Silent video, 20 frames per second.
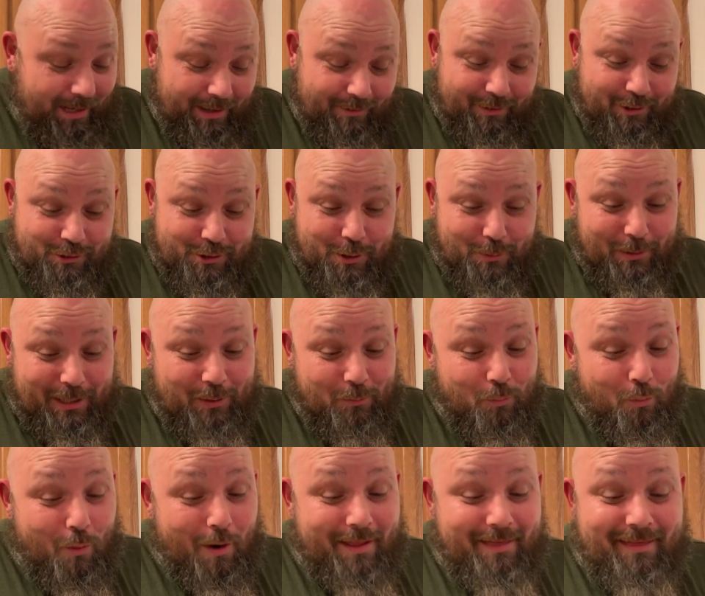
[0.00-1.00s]
There's only
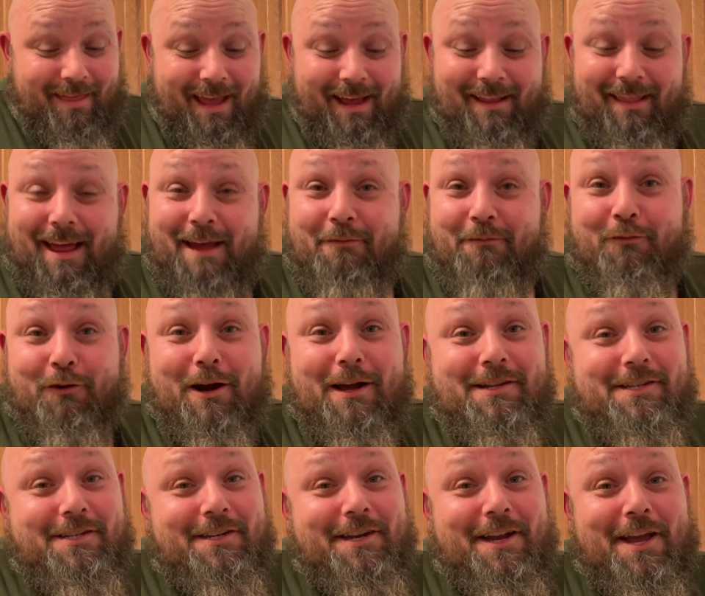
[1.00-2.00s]
one thing left for
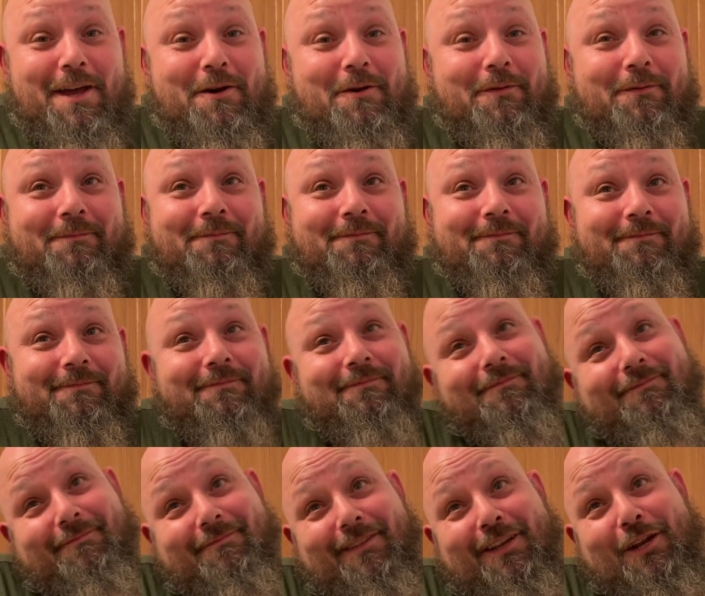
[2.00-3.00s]
us to
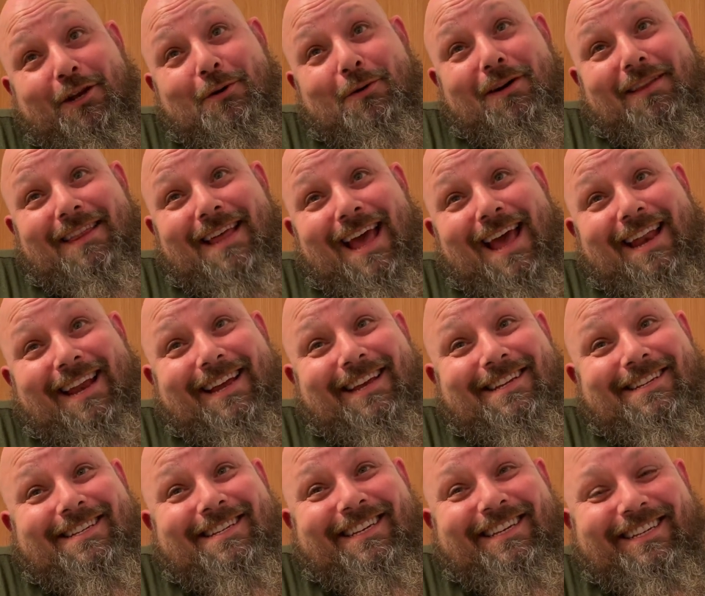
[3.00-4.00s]
do. You know what that
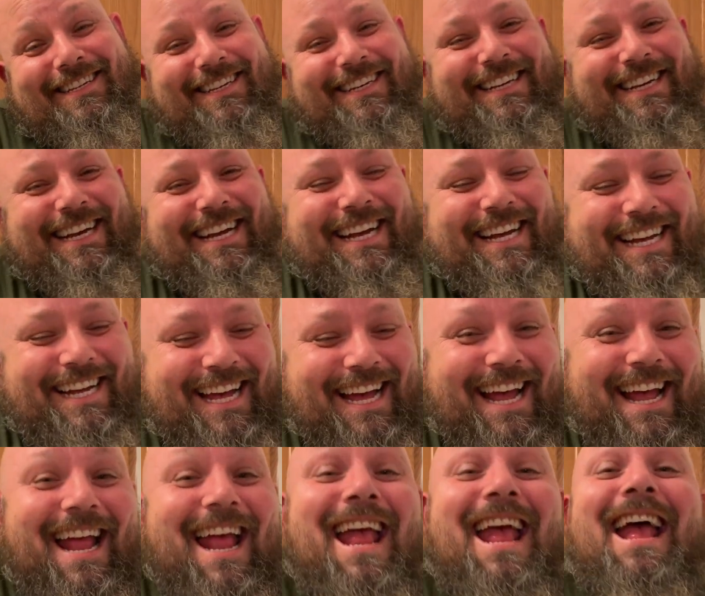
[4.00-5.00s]
is. Let's eat.
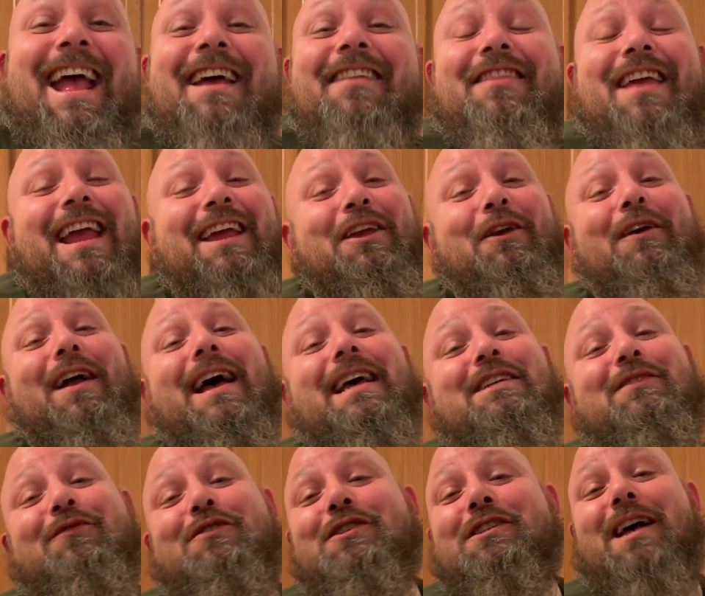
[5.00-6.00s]
Thank you
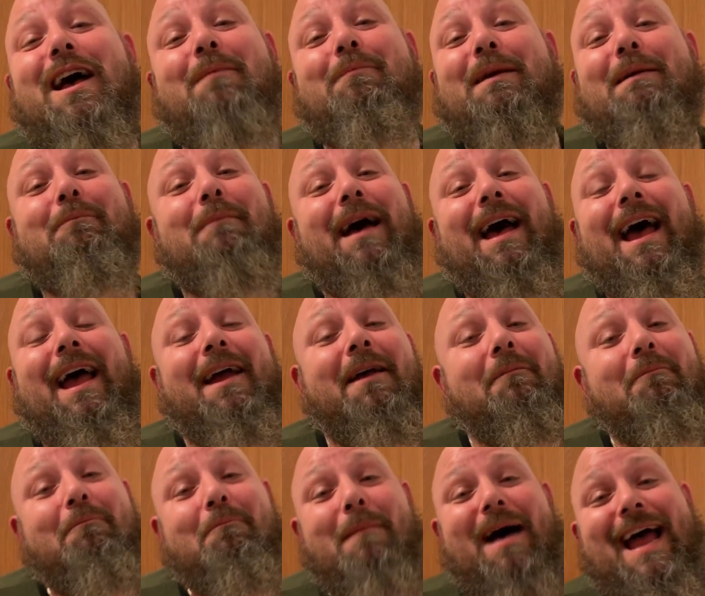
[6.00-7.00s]
guys for stopping by
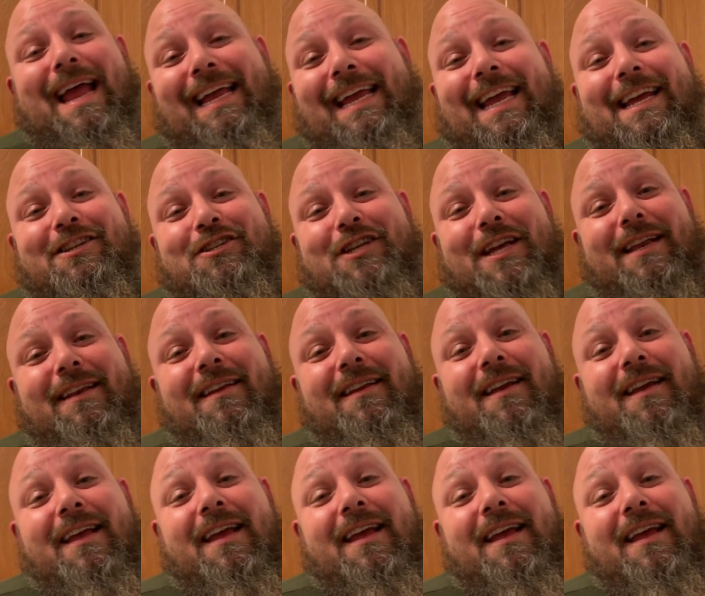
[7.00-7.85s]
my kitchen.